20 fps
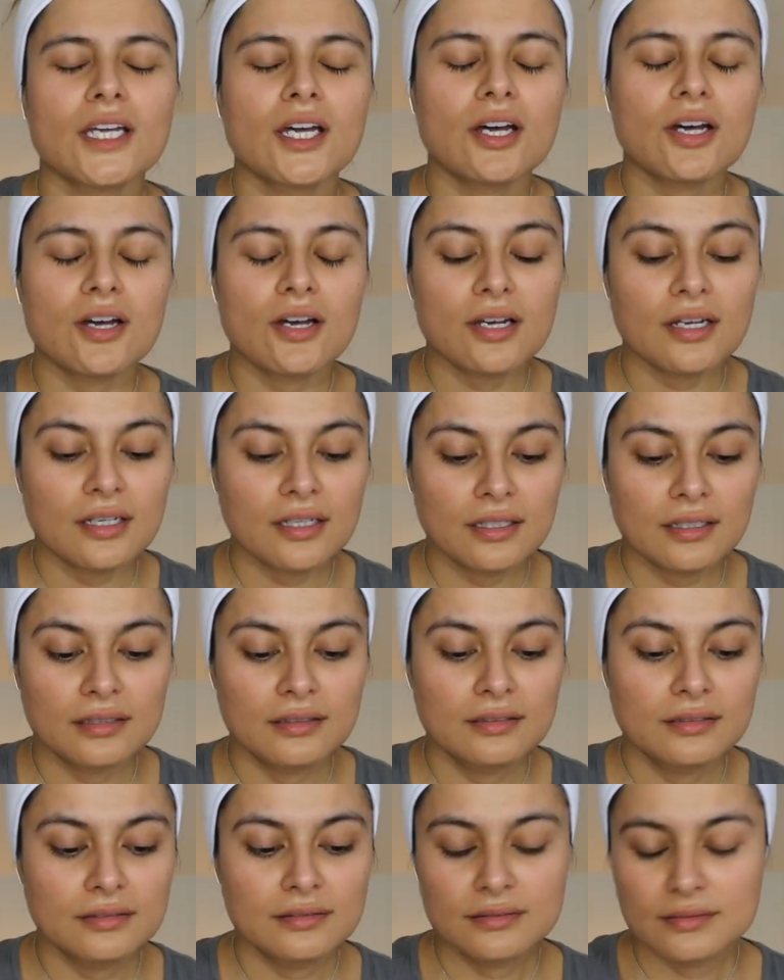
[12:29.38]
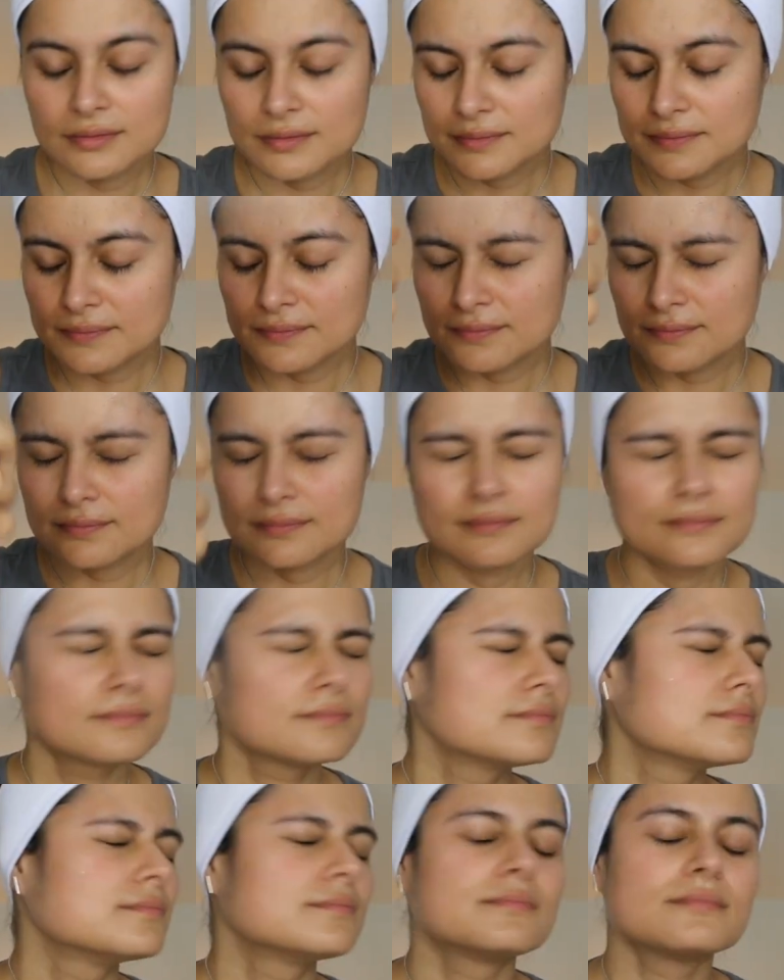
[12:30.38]
Oh, I
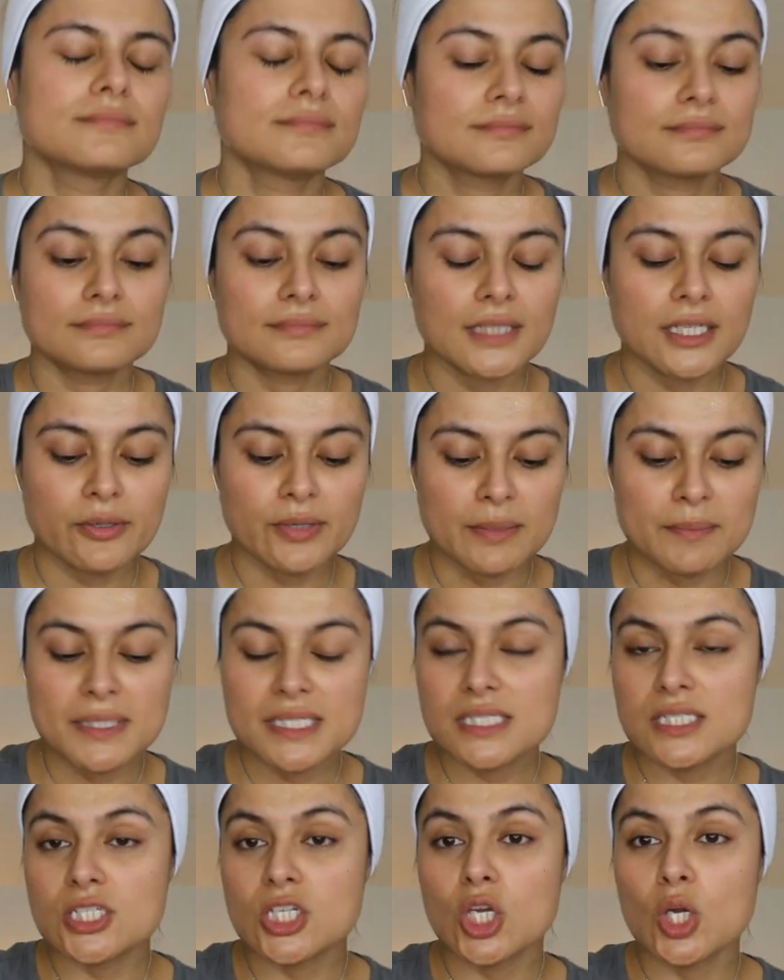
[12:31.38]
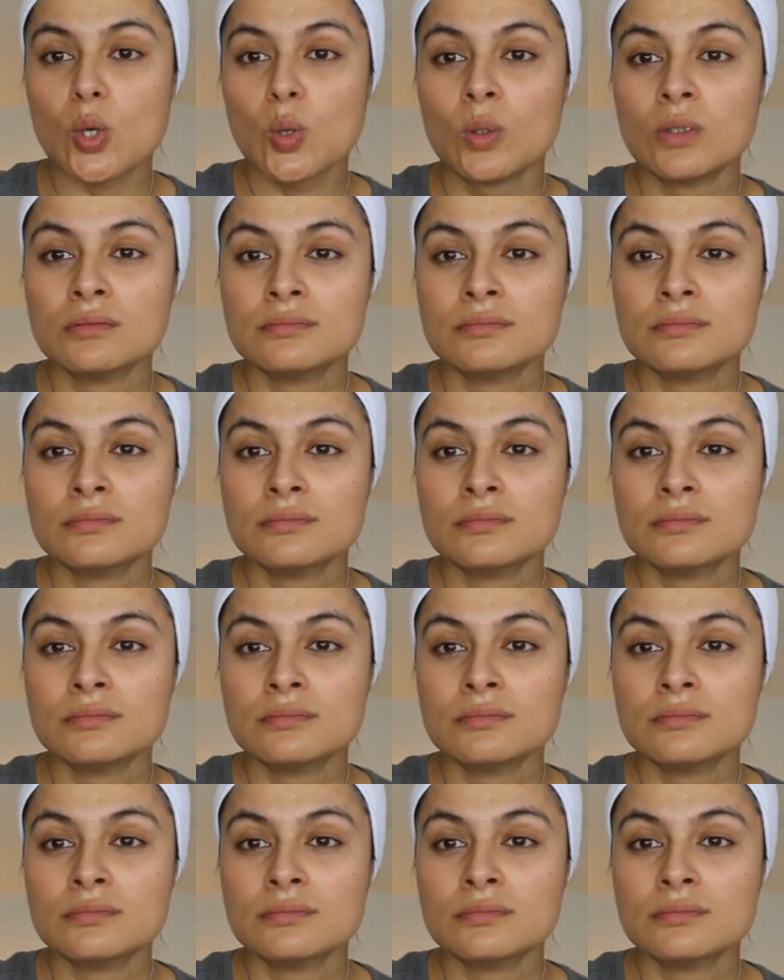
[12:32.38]
missed you.